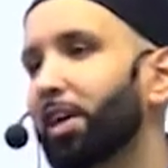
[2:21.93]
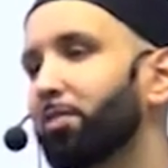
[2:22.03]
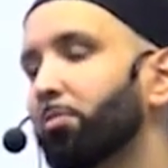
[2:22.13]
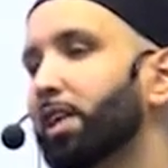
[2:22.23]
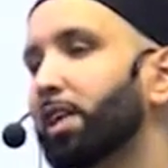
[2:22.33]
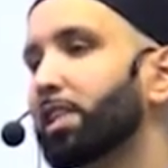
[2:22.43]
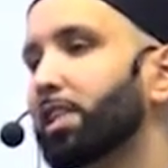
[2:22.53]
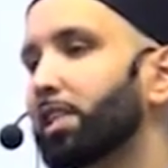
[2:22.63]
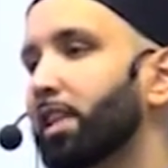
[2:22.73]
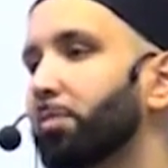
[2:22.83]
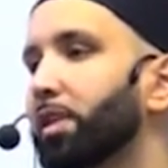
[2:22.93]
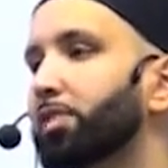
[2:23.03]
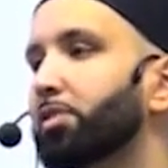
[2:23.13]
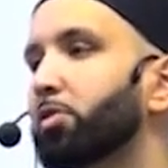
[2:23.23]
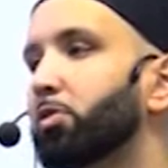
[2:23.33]
and what is it that
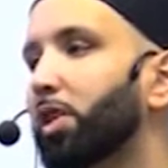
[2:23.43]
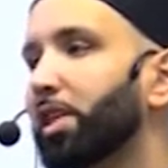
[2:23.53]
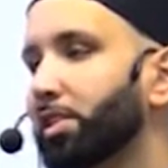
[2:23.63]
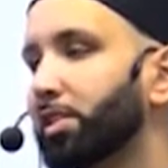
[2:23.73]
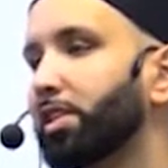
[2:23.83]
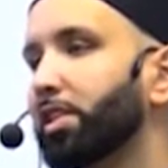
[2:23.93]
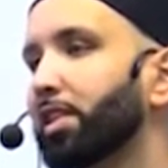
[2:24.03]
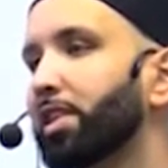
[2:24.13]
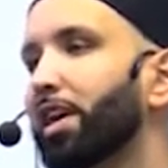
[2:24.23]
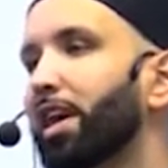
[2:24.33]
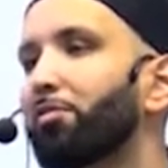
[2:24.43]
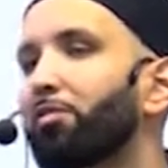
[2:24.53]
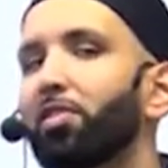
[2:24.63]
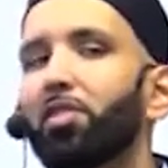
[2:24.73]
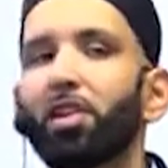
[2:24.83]
makes you question
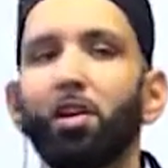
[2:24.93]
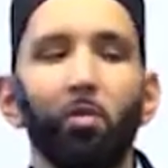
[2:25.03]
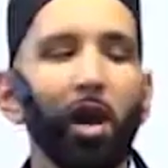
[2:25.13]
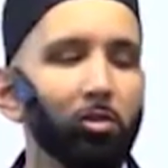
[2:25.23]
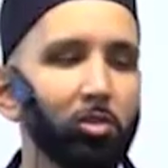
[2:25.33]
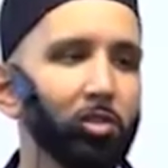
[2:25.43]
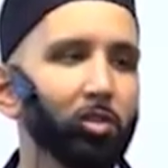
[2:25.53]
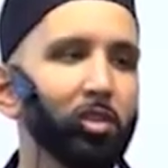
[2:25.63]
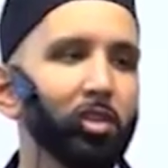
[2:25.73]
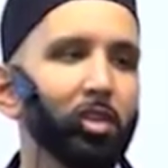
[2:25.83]
everything around you?